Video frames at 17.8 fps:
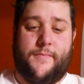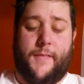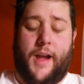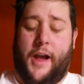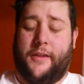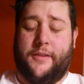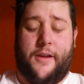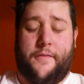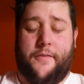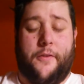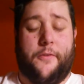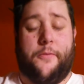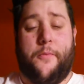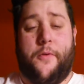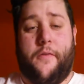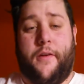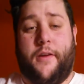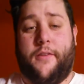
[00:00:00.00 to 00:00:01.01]
I love those
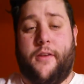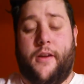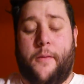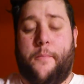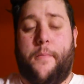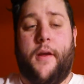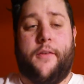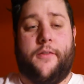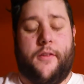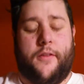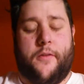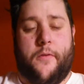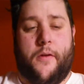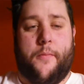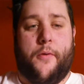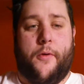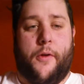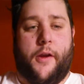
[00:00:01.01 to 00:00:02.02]
movies, and I'm pissed at the
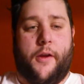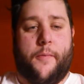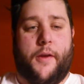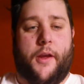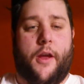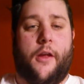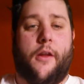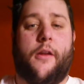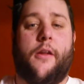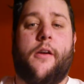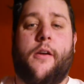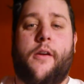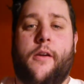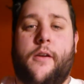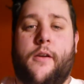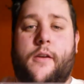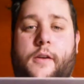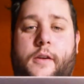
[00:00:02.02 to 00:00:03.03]
rebooting them again.
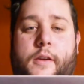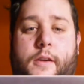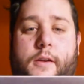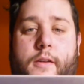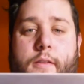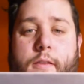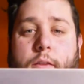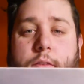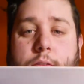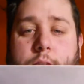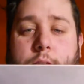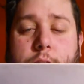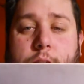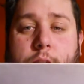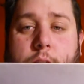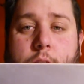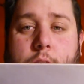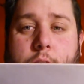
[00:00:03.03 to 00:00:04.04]
This
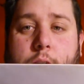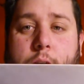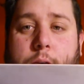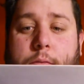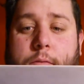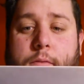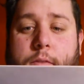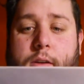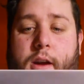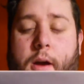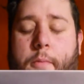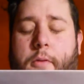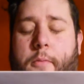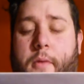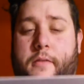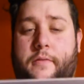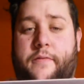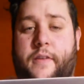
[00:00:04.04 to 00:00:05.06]
is a couple
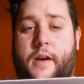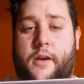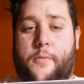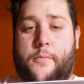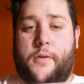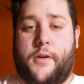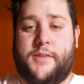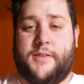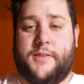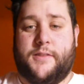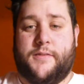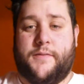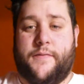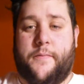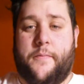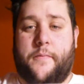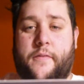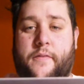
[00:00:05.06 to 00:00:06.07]
of my Venom books. This is
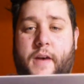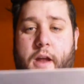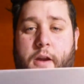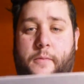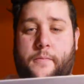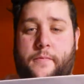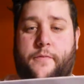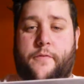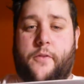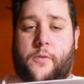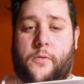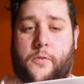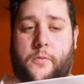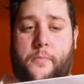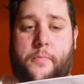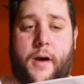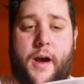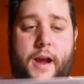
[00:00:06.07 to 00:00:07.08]
Venom
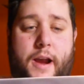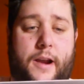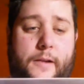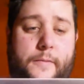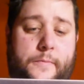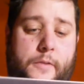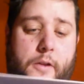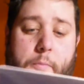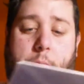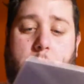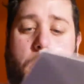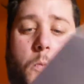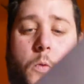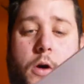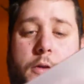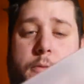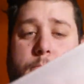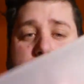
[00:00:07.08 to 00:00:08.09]
Funeral Pyre, number
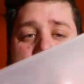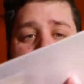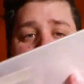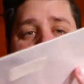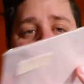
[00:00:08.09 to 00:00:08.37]
1.